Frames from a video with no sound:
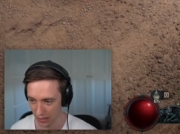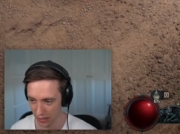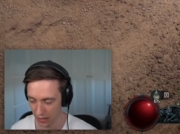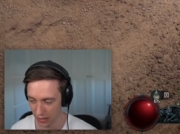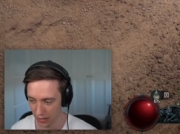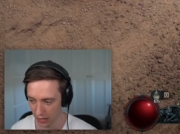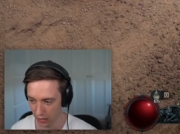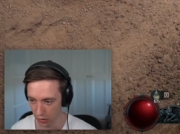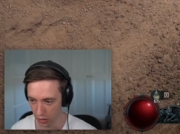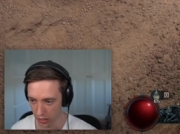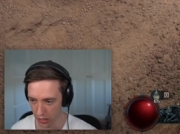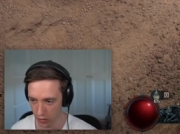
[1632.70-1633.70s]
Uh,
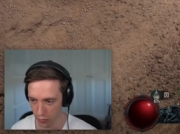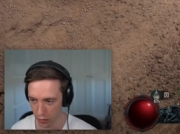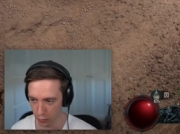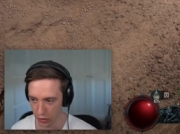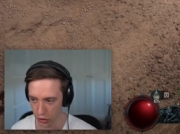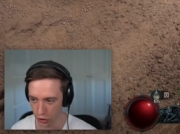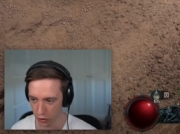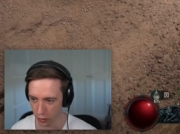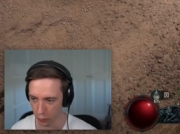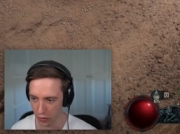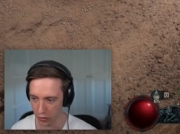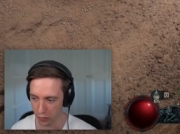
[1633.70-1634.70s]
look, I don't want to be a jerk
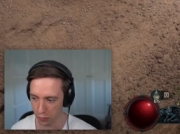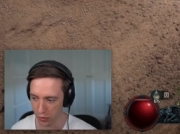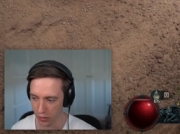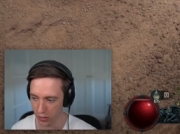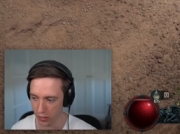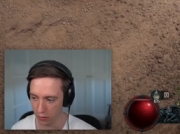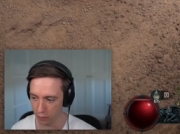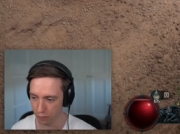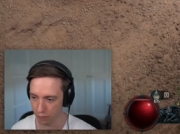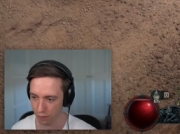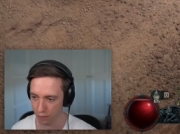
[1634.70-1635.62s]
about it, but, um...